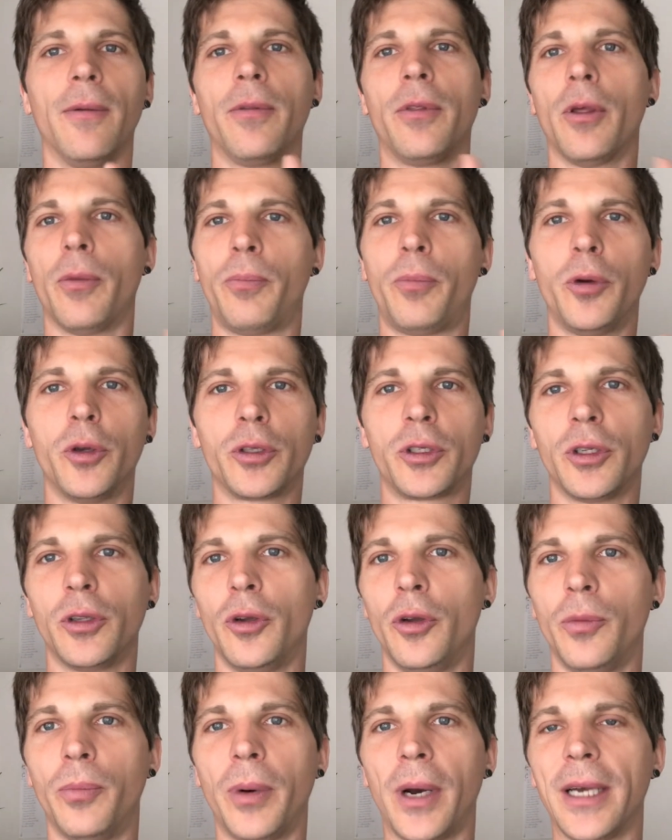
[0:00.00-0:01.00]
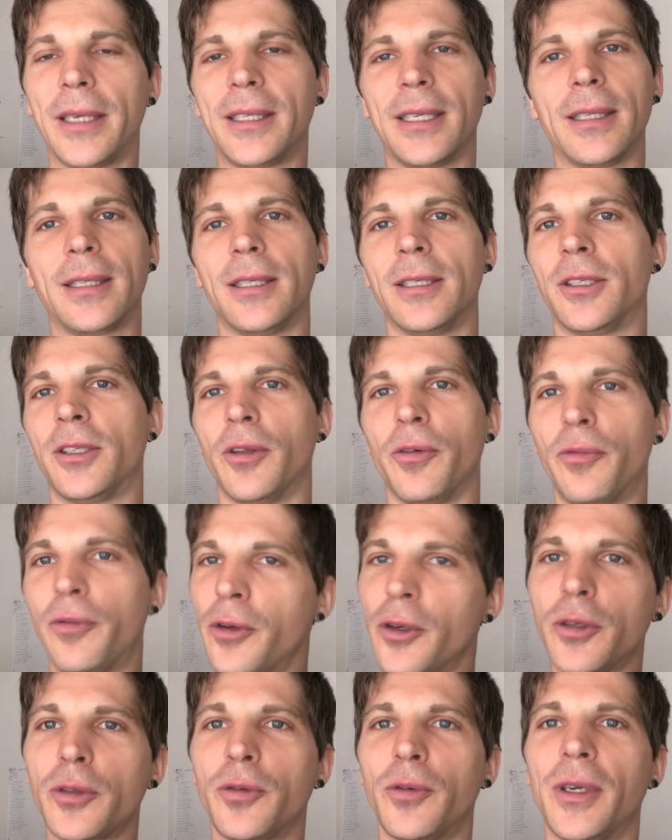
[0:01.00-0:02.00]
The person who buys it is the
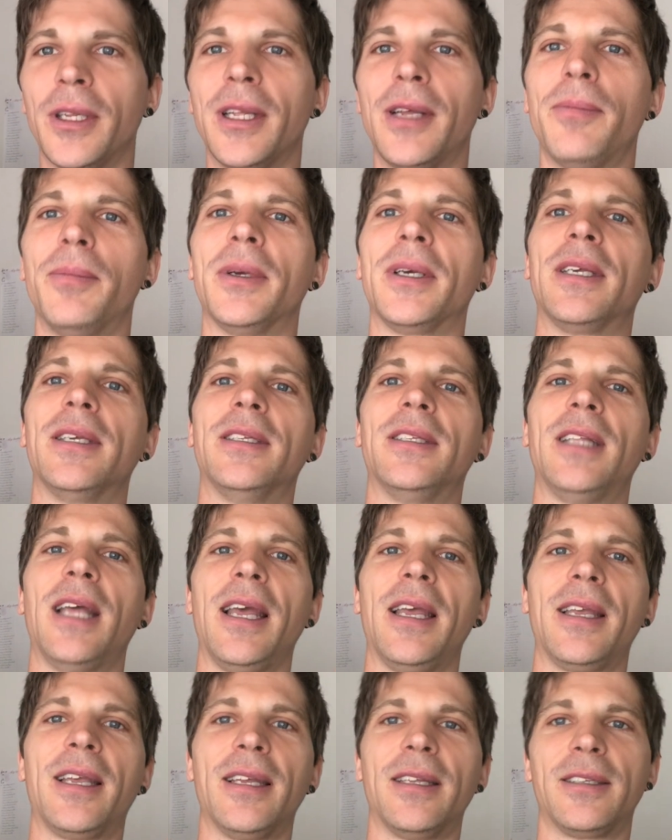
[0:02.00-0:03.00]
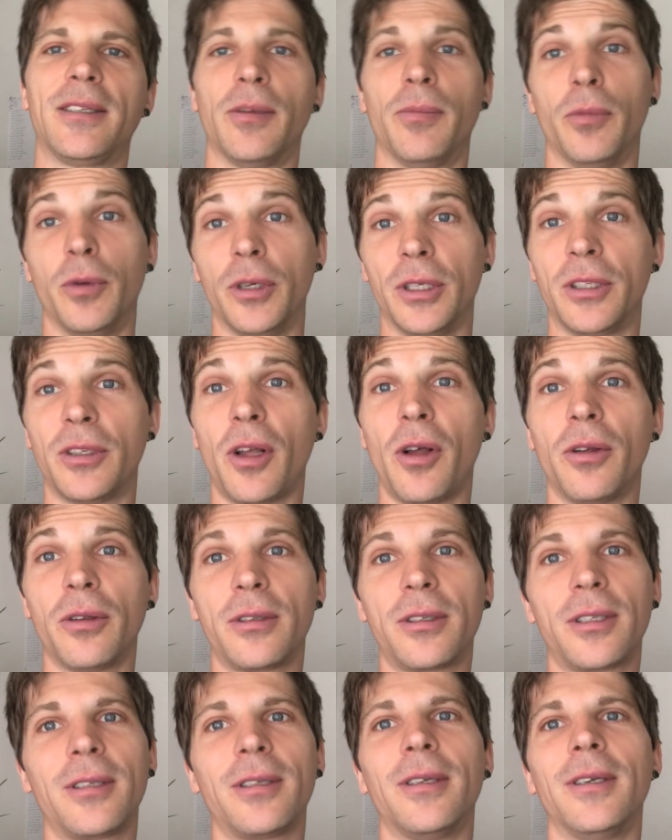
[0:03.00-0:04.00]
first winner, because they get some
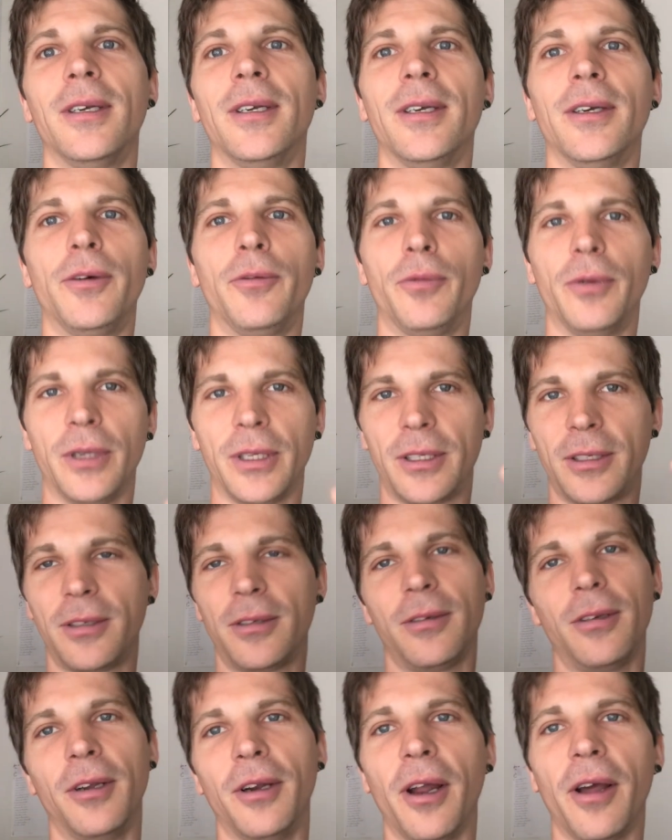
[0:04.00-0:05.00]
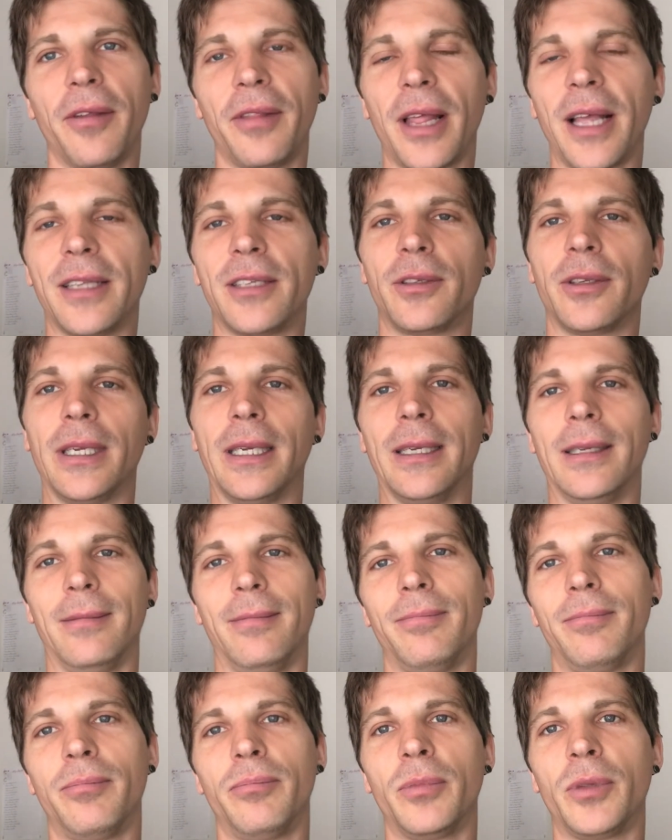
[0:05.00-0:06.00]
results, which that's
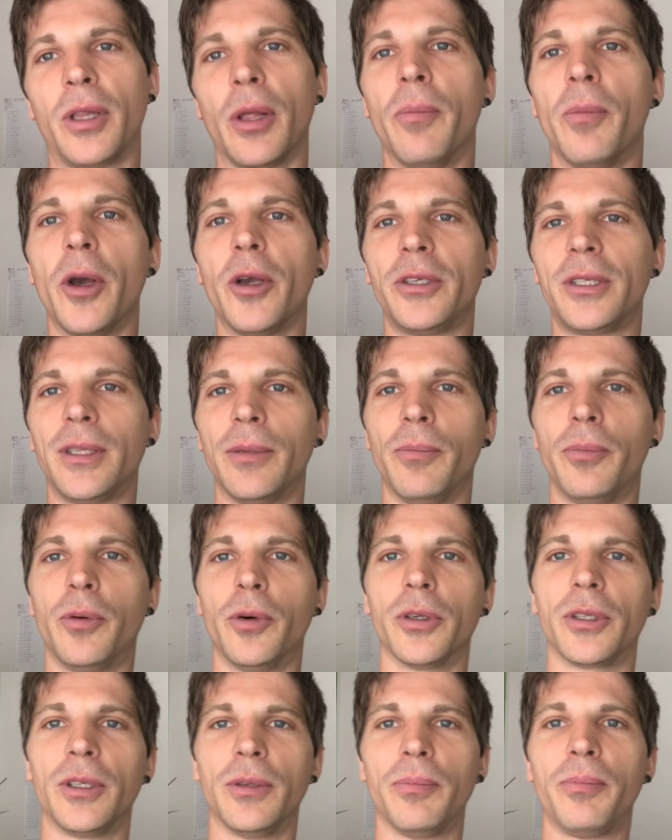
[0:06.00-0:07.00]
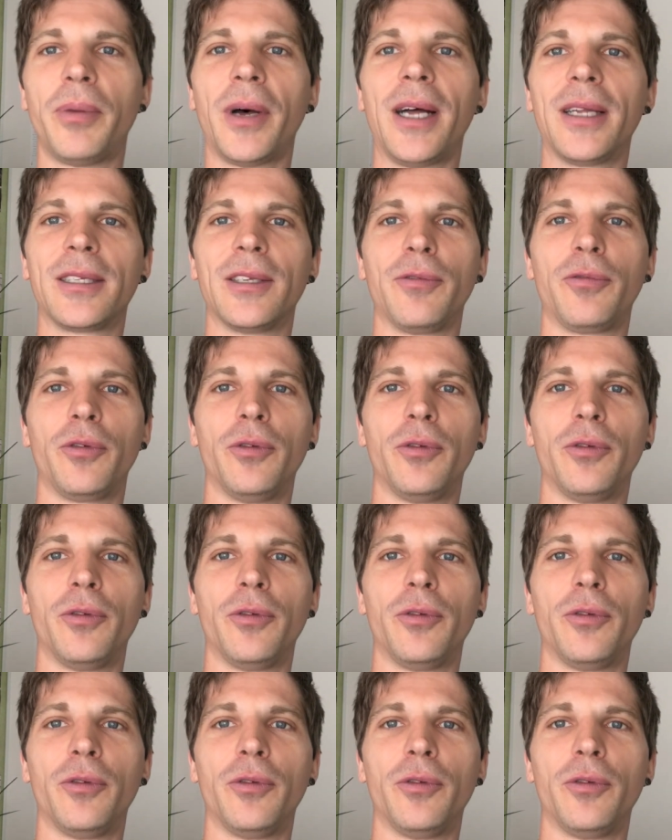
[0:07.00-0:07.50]
the most important part. If